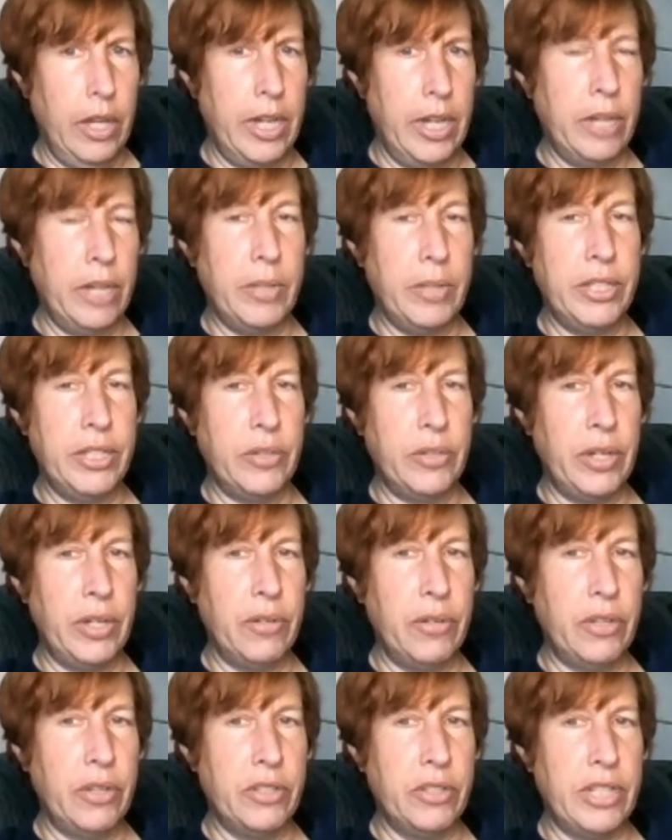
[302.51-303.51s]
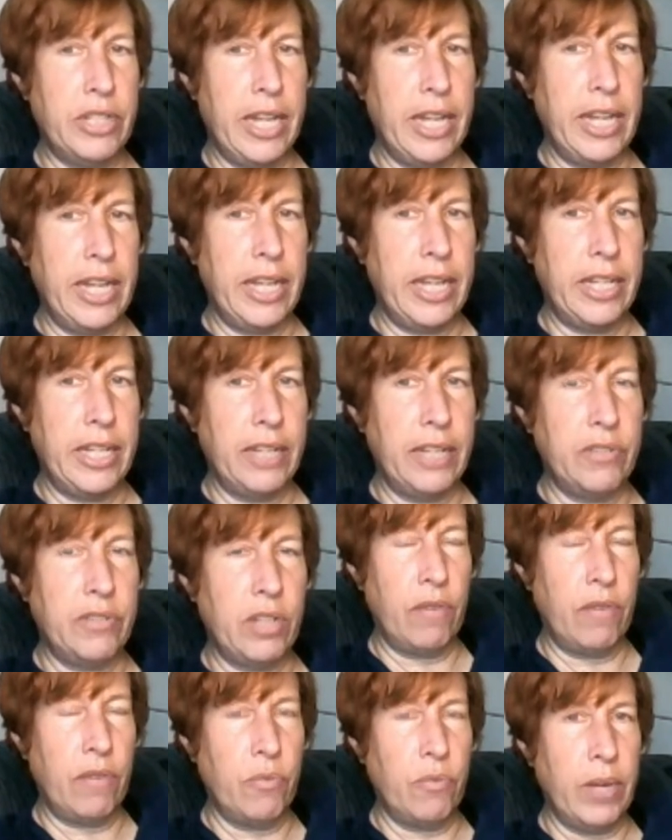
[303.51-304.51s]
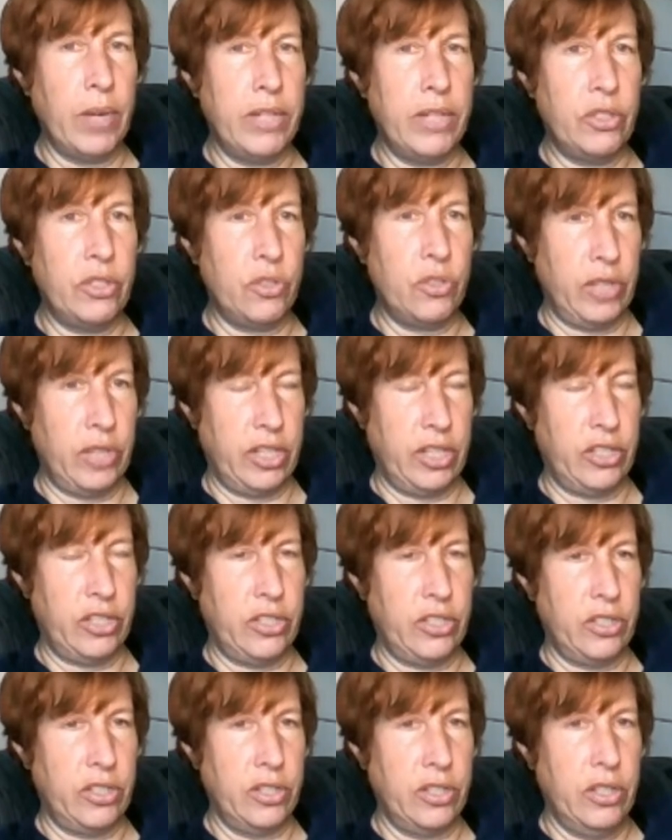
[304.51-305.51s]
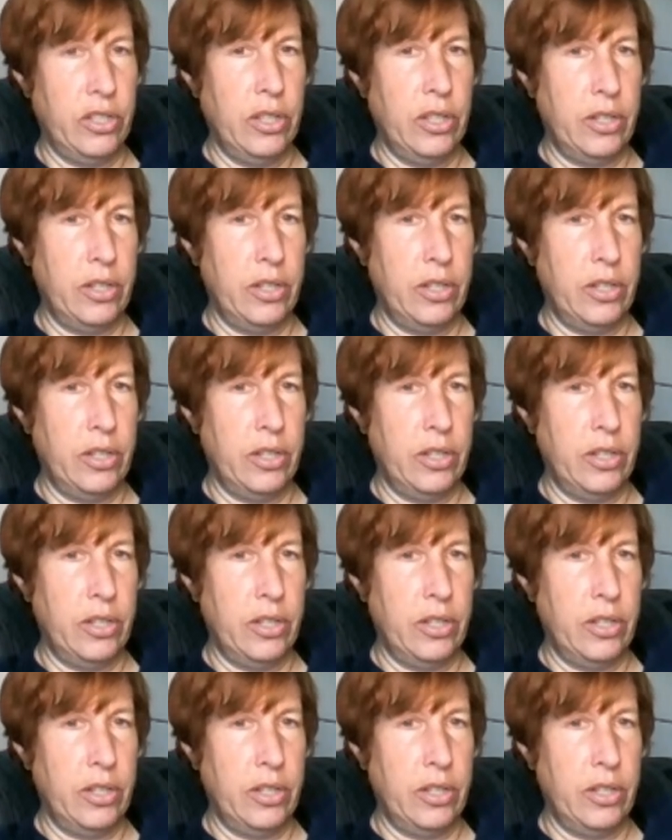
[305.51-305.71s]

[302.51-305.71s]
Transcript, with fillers: Anyway, so here they're saying it gives white streaks.